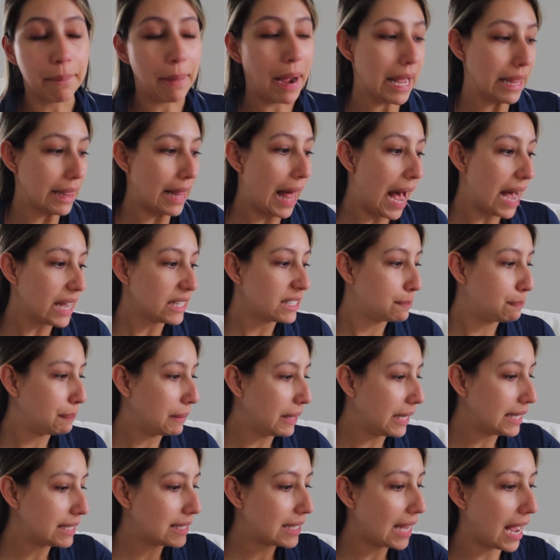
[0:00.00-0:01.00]
my last
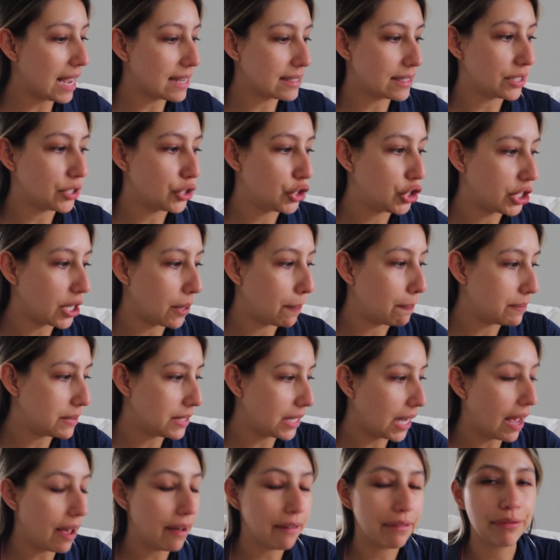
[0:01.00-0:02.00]
piece hasn't shipped
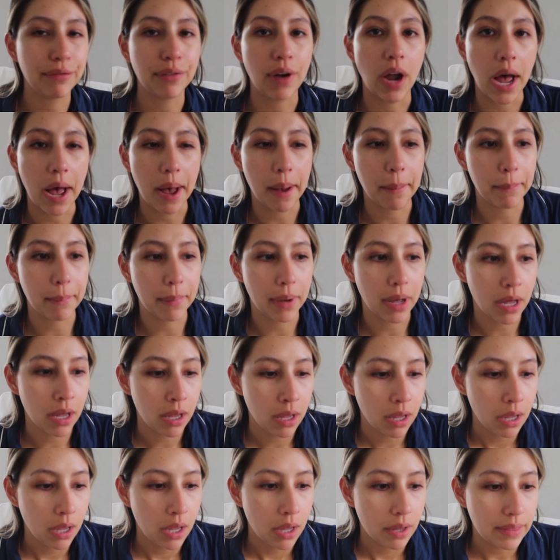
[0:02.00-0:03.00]
yet from,
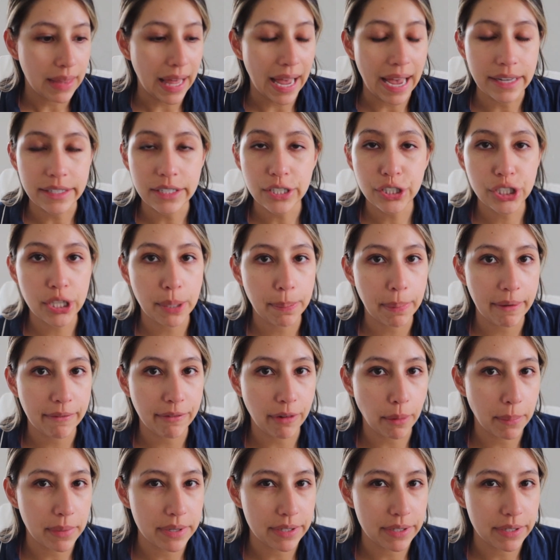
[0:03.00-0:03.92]
they had to ship it from a